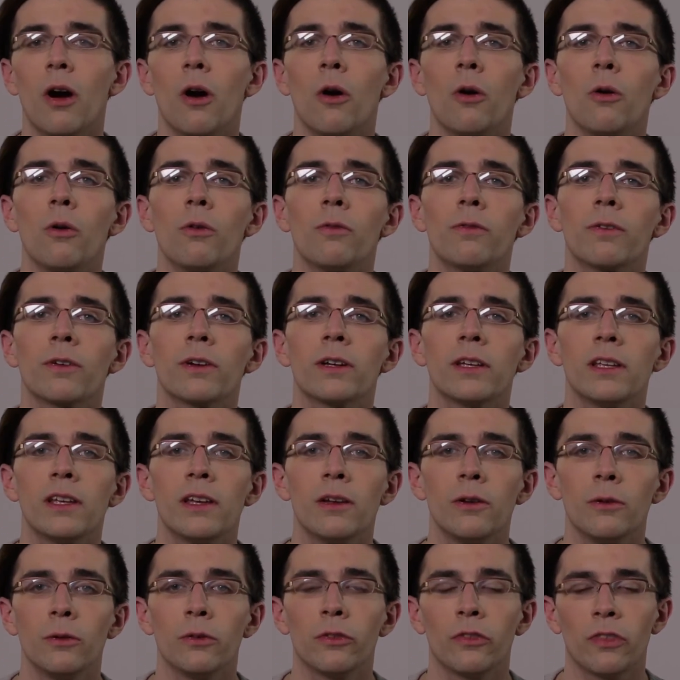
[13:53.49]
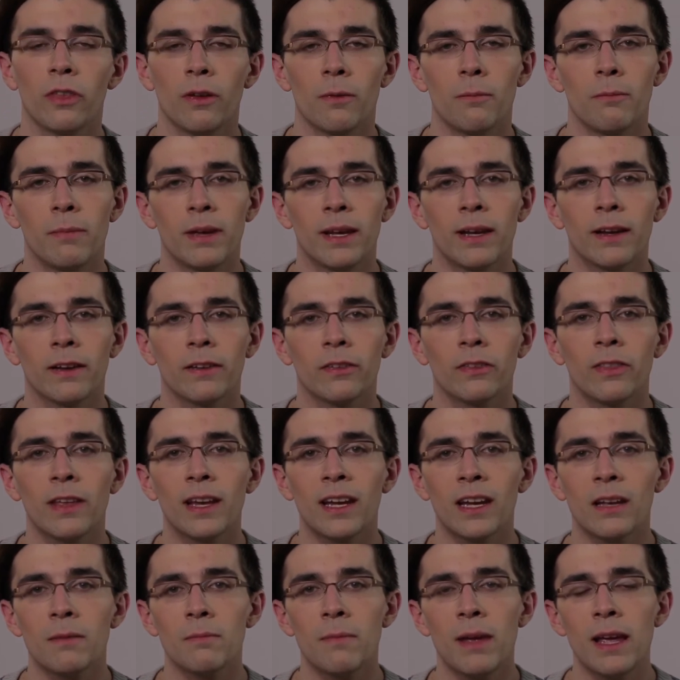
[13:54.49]
overuse them because
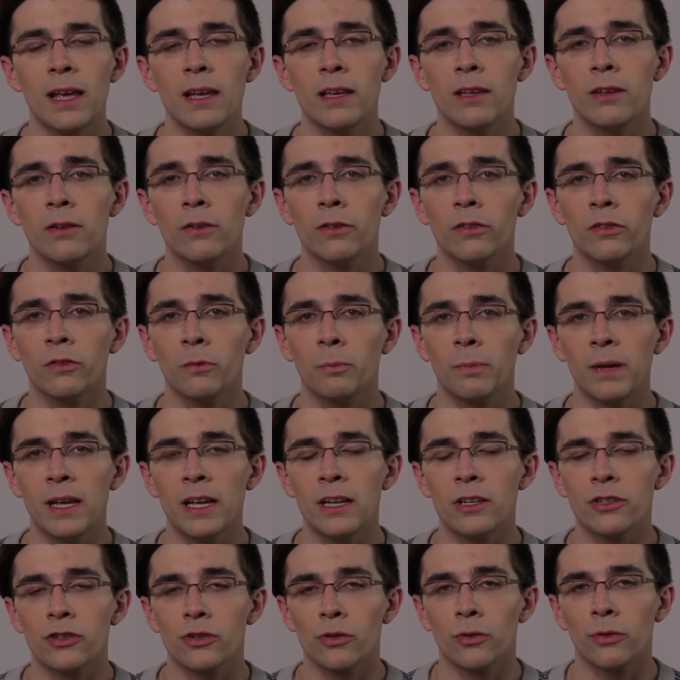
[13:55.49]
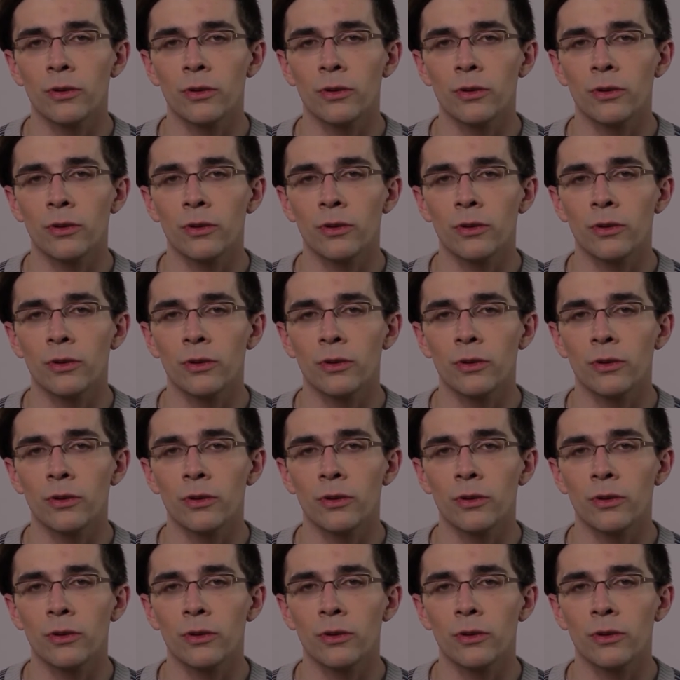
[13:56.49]
they can make your speech